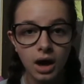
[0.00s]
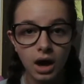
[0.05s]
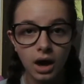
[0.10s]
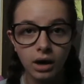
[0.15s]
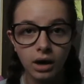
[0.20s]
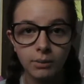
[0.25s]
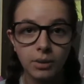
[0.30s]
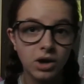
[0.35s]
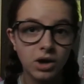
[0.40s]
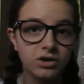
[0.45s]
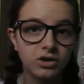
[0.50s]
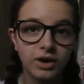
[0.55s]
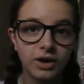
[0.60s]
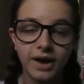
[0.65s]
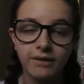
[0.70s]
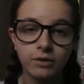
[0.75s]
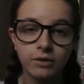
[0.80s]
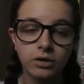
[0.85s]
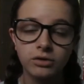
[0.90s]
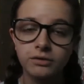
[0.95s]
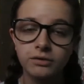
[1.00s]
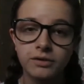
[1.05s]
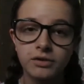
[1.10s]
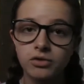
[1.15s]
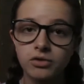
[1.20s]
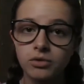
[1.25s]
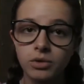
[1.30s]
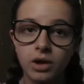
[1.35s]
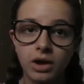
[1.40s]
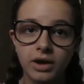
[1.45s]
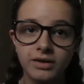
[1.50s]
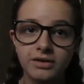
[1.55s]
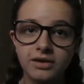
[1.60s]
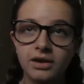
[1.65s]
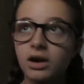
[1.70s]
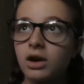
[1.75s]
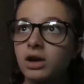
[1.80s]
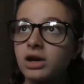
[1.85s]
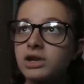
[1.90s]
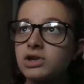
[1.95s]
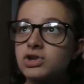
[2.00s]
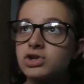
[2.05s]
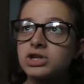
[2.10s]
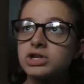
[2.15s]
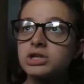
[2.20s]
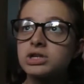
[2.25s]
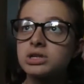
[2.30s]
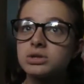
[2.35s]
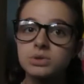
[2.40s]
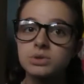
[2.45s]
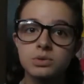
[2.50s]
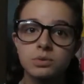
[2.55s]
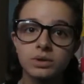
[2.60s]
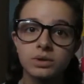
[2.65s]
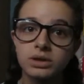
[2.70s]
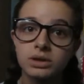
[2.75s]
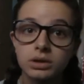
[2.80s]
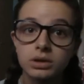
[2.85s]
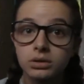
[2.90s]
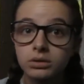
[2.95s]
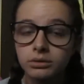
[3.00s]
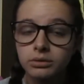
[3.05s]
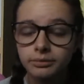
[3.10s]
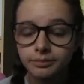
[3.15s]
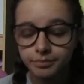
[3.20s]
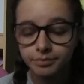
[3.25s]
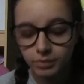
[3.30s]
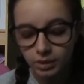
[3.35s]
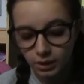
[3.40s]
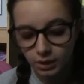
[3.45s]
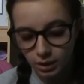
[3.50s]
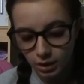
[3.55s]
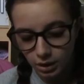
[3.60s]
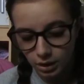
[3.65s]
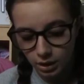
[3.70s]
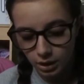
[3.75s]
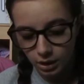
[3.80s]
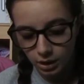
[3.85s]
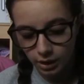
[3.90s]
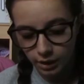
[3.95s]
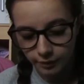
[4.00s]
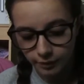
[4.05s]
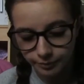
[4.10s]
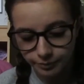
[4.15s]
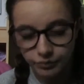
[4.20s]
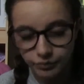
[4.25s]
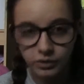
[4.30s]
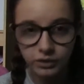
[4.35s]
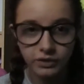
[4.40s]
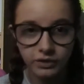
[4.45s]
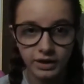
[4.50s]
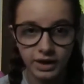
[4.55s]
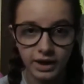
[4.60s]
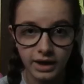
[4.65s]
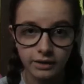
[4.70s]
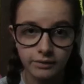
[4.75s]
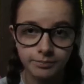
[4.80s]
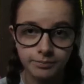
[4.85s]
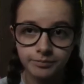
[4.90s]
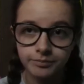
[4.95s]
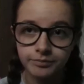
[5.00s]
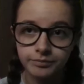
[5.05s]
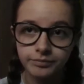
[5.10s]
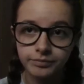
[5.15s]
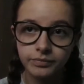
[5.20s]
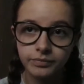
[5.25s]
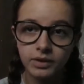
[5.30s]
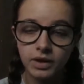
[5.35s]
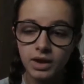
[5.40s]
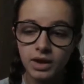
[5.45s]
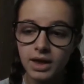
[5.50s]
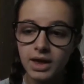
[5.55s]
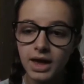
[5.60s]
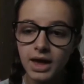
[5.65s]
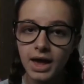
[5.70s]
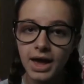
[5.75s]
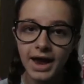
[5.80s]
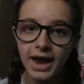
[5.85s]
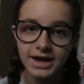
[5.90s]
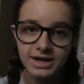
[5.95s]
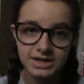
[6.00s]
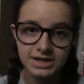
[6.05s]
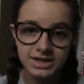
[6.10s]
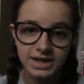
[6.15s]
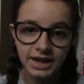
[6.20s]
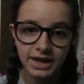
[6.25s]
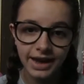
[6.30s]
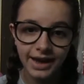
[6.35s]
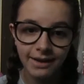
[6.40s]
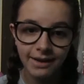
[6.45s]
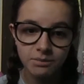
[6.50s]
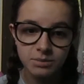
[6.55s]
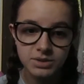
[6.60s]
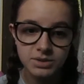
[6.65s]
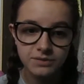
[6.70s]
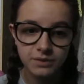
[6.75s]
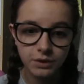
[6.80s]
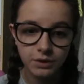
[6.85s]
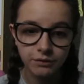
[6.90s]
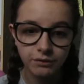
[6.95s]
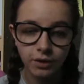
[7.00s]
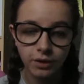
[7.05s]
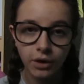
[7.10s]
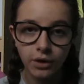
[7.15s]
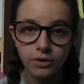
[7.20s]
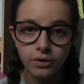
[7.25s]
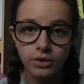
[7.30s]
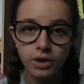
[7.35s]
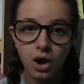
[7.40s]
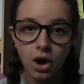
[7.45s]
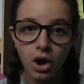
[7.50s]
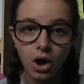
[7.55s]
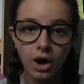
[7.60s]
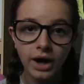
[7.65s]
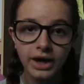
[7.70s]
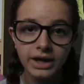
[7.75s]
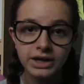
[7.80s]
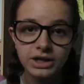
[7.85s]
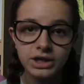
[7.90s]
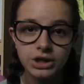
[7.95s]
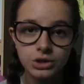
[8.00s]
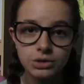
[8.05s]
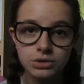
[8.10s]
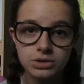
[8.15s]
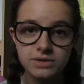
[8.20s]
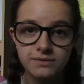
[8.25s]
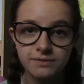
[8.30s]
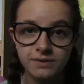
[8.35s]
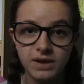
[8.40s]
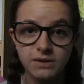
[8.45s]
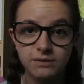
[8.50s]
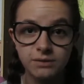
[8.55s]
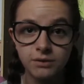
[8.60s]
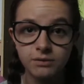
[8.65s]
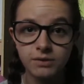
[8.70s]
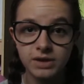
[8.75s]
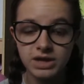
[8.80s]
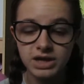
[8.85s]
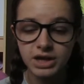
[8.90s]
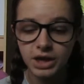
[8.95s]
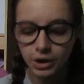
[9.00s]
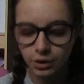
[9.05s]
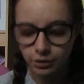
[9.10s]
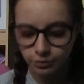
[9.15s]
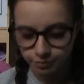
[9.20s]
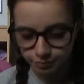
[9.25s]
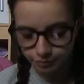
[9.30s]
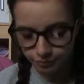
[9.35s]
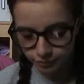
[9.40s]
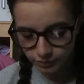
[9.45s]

I don't have artificial lighting, I literally just use a window. So yeah. Editing apps for your phone. I used Viva Video.